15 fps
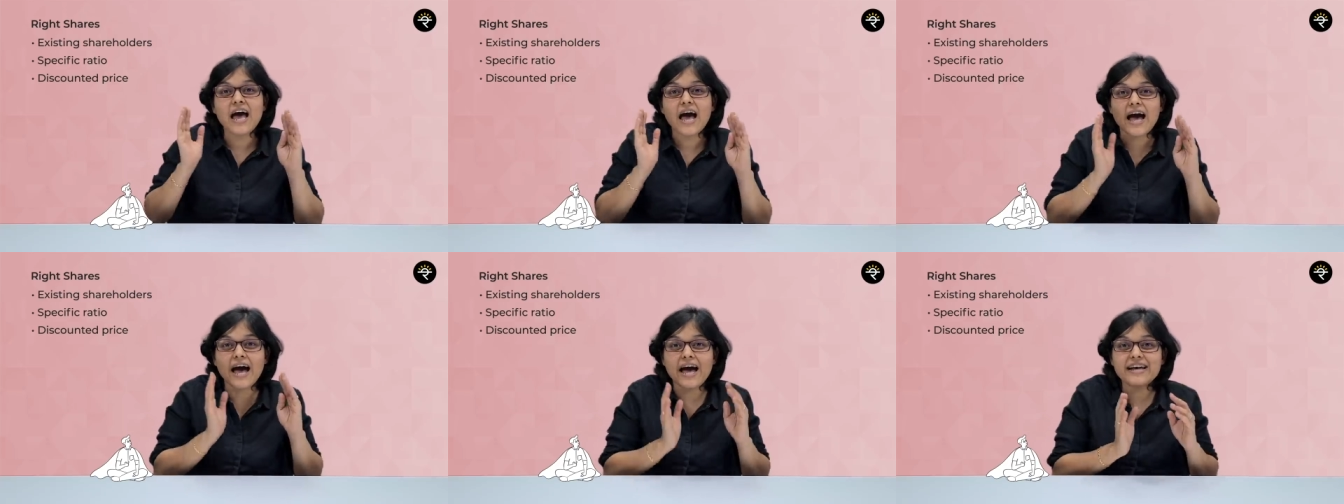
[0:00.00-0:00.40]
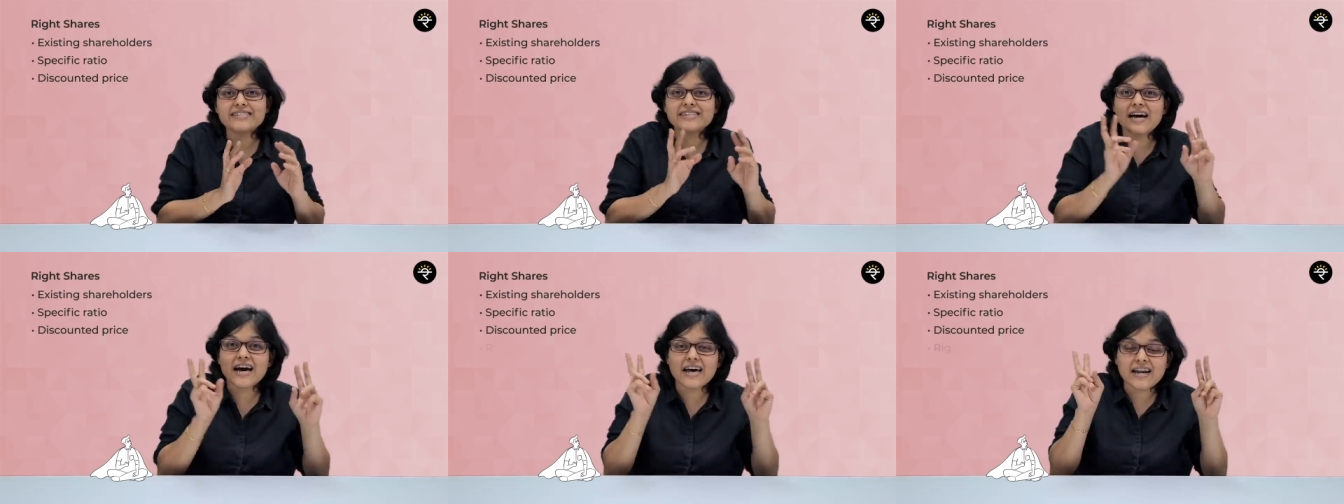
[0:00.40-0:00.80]
as
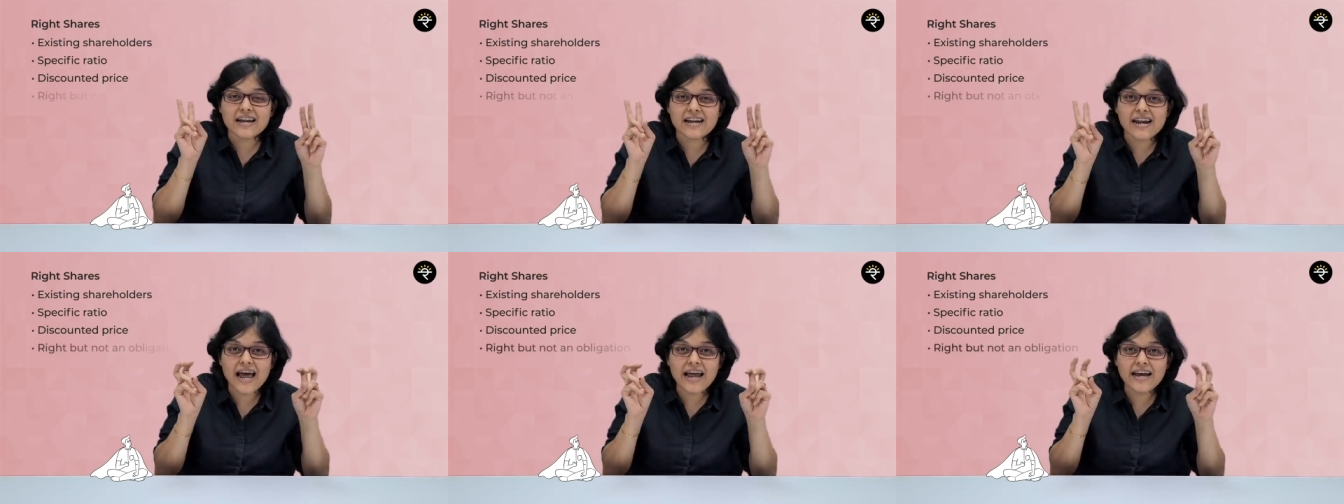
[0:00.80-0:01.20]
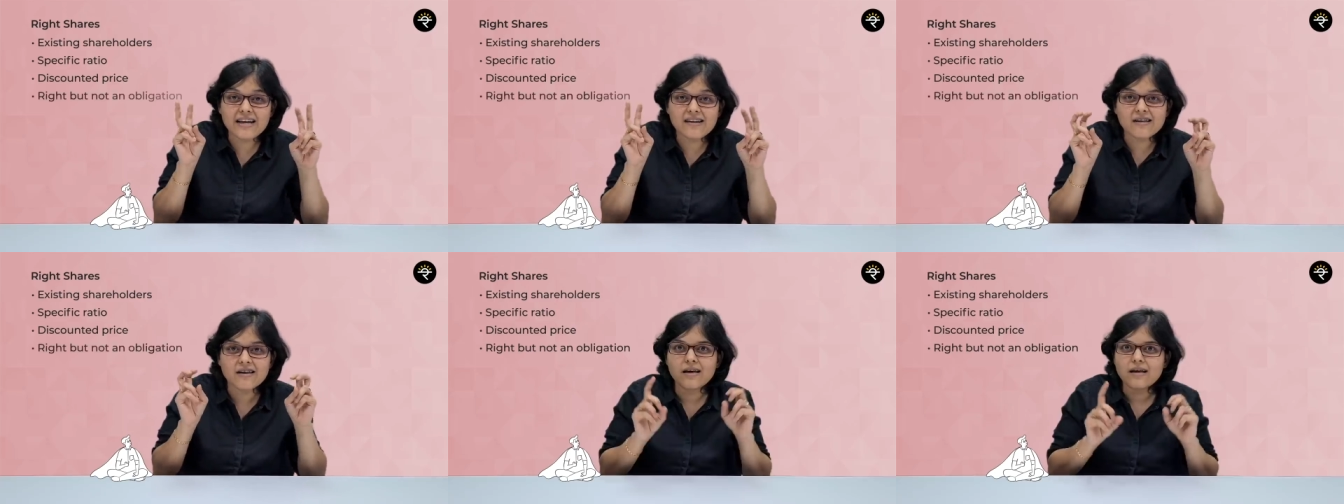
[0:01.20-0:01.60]
a
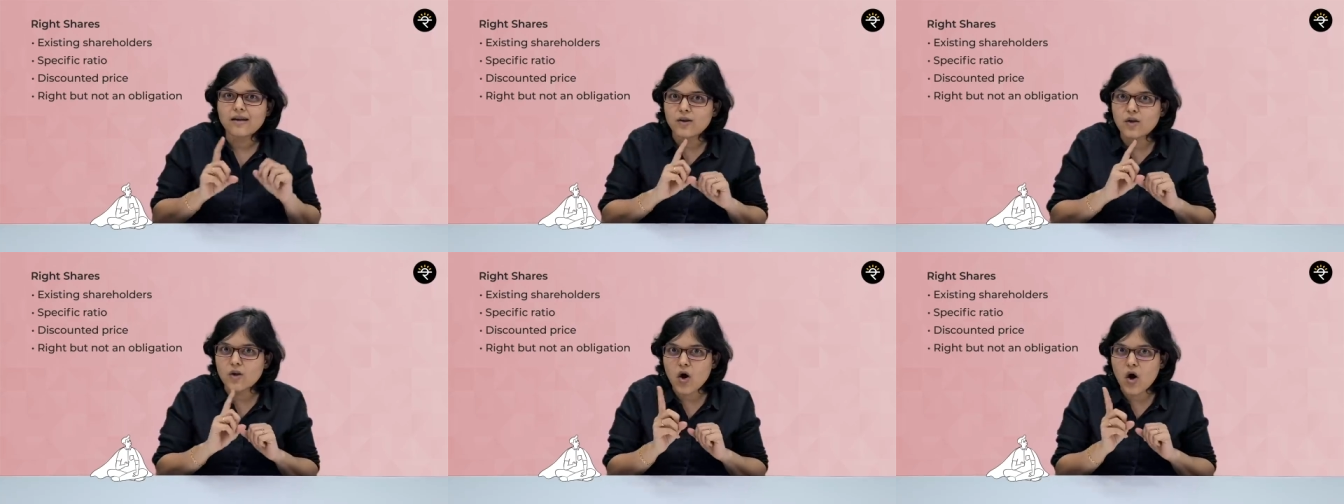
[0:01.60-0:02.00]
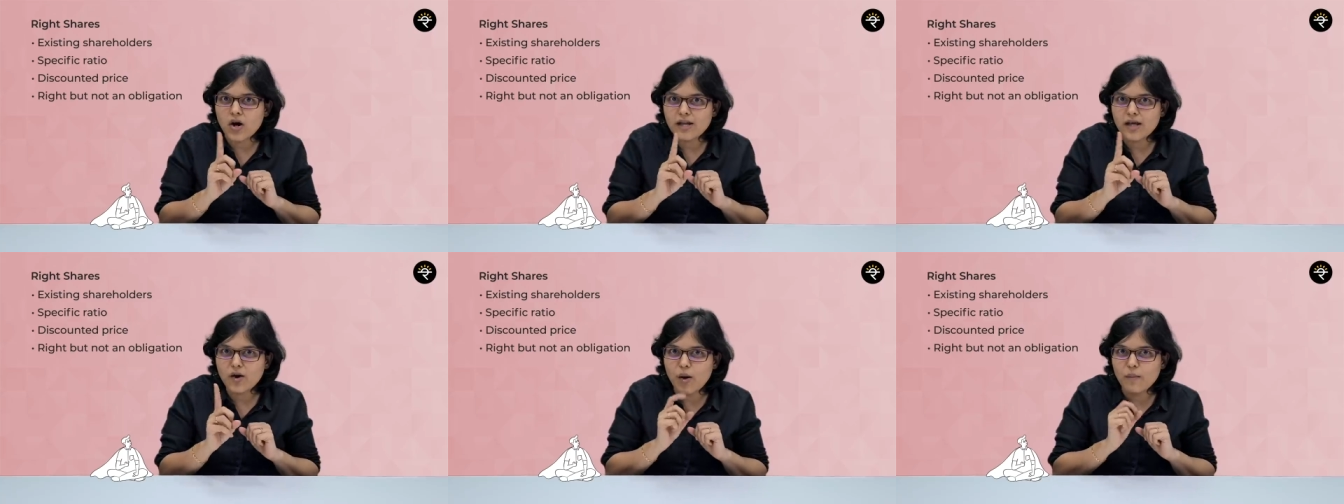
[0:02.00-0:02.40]
right, not
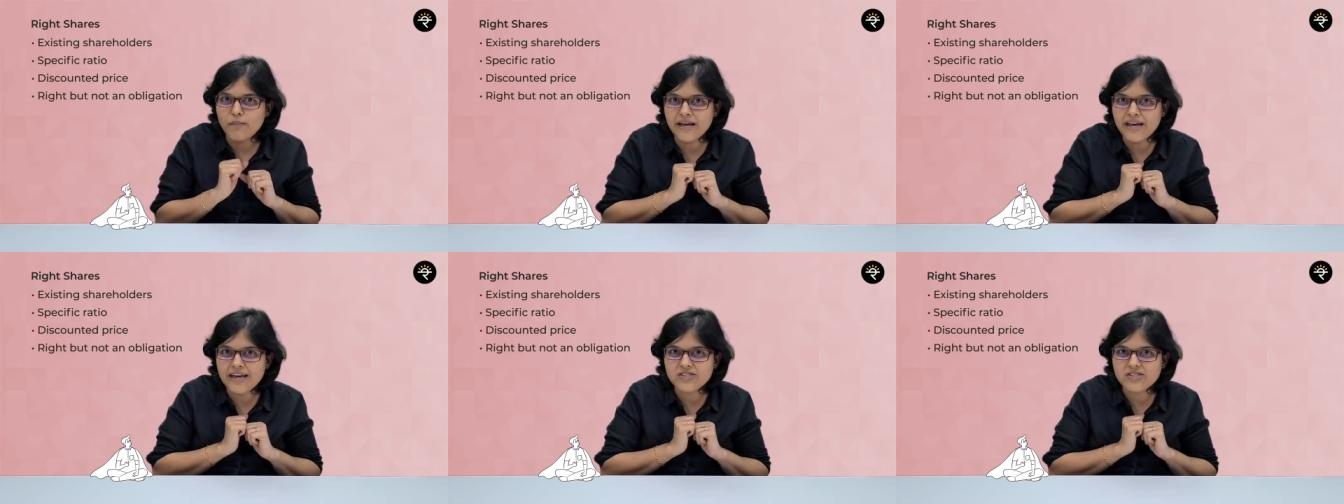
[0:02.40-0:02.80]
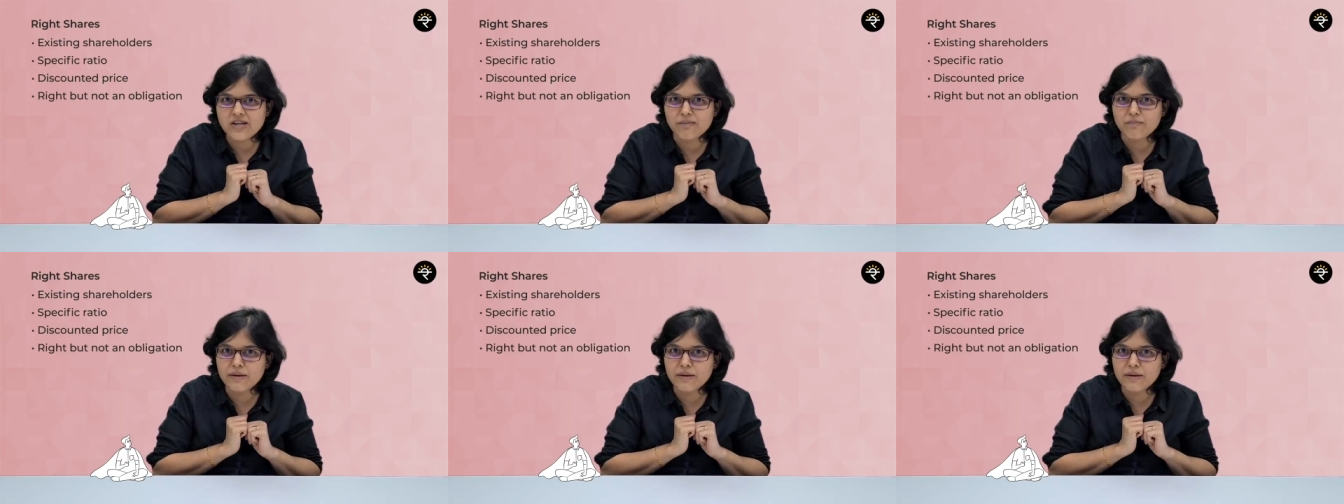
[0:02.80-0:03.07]
an obligation.